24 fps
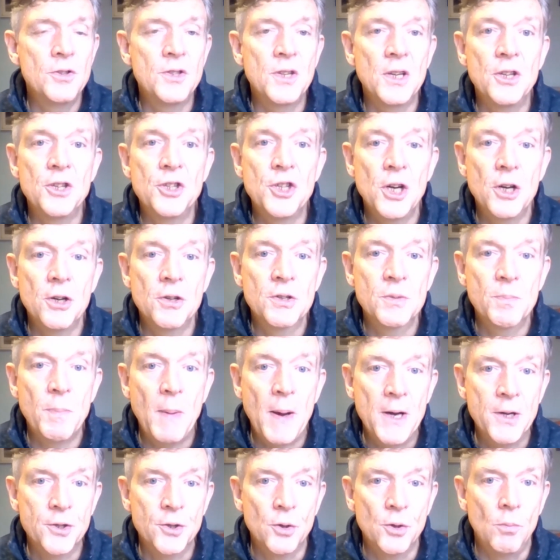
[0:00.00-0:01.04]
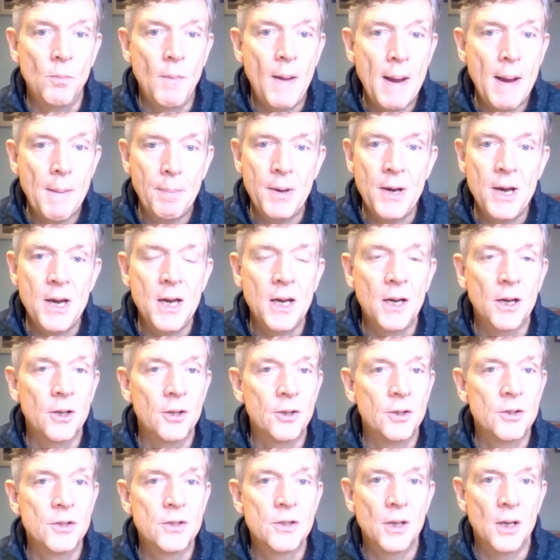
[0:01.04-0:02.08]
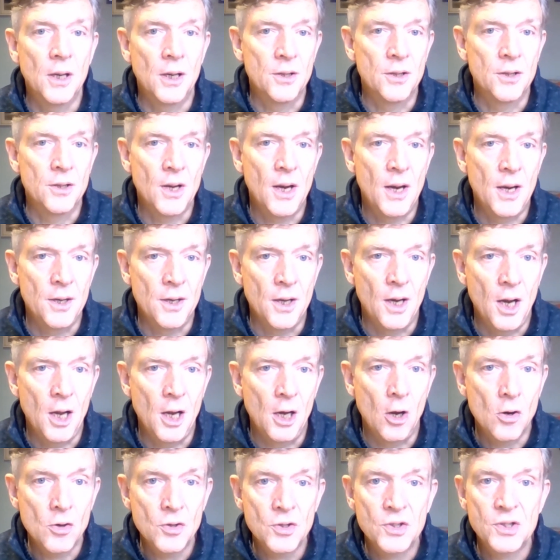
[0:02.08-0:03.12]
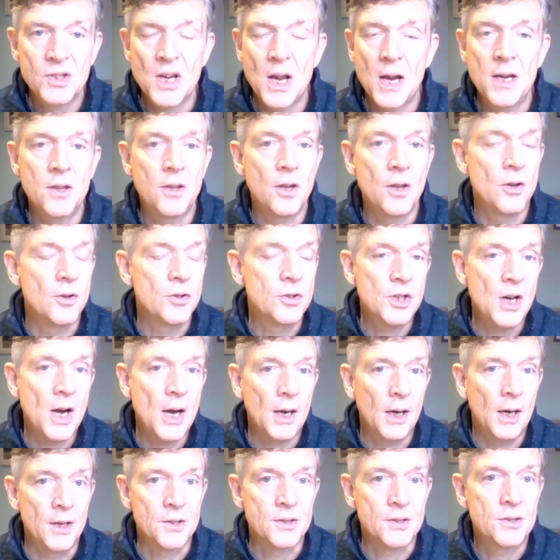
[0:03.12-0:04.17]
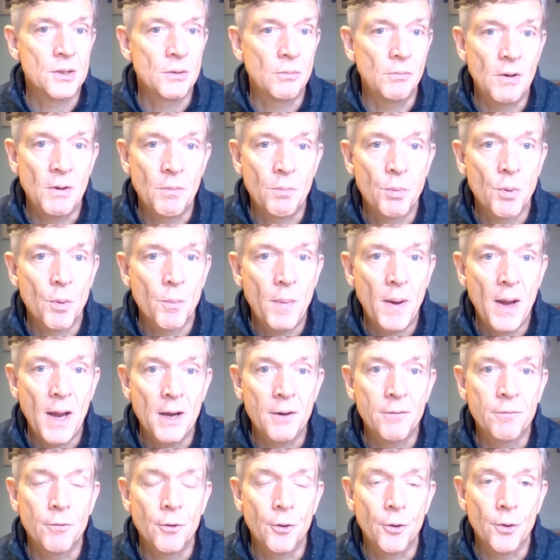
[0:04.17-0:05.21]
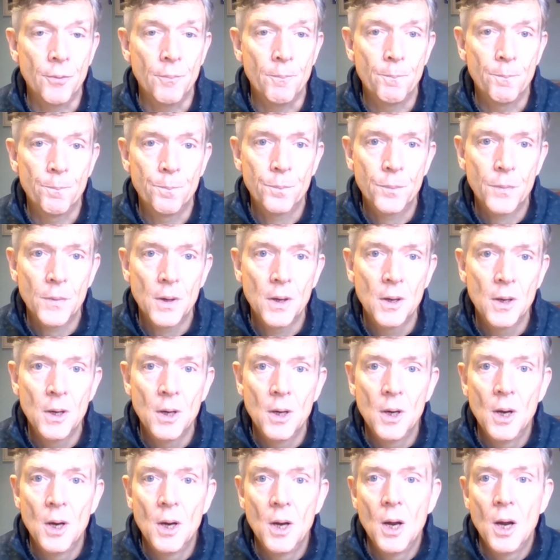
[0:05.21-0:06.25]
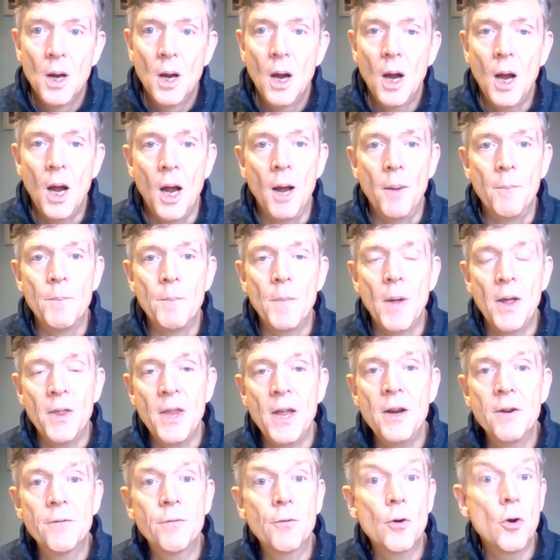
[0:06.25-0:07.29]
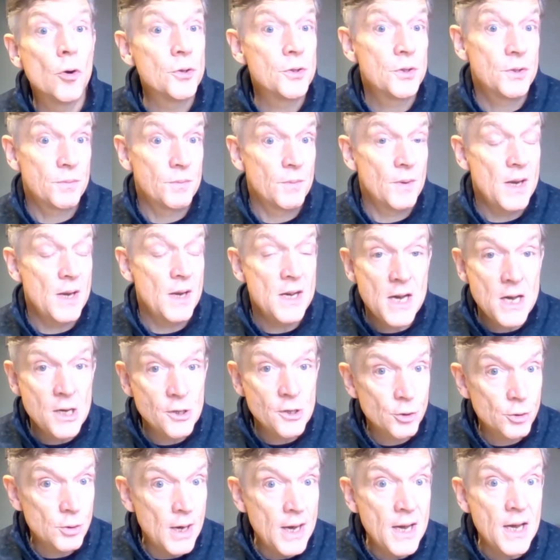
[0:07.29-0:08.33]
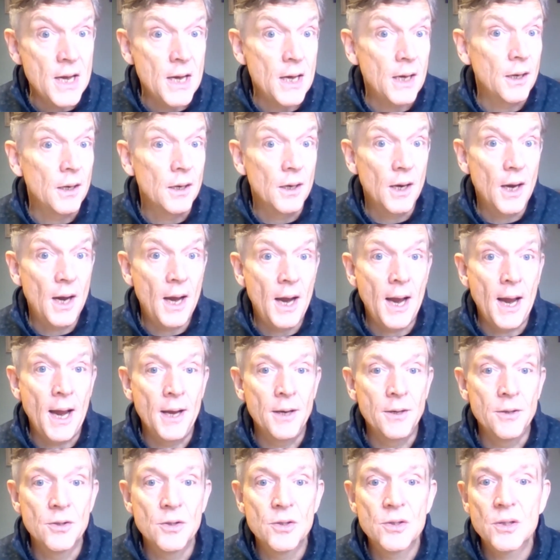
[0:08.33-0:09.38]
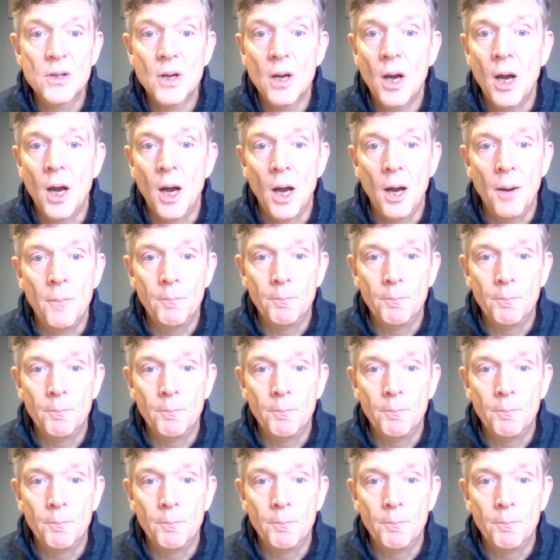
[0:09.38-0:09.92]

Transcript: using geospatial mapping and alongside those checklists that we've prepared for. And then, of course, they need training, and